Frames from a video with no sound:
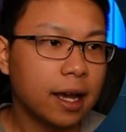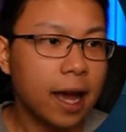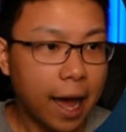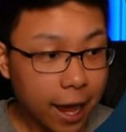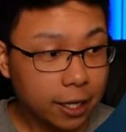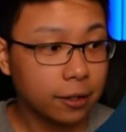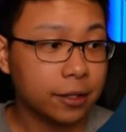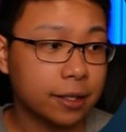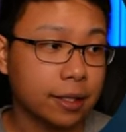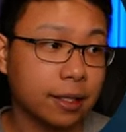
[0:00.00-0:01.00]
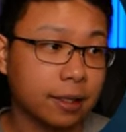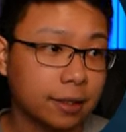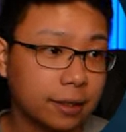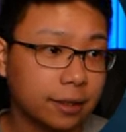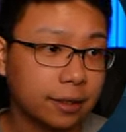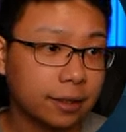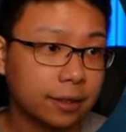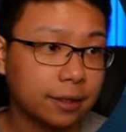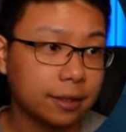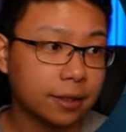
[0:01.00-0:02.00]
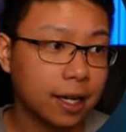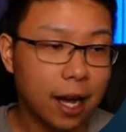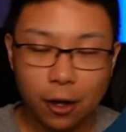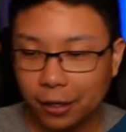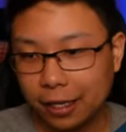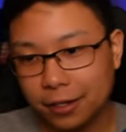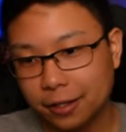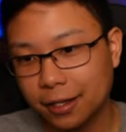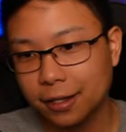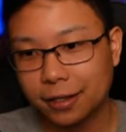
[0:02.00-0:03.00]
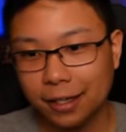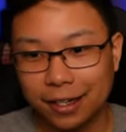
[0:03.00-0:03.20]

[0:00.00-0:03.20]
Accuracy. Okay, here's the other thing.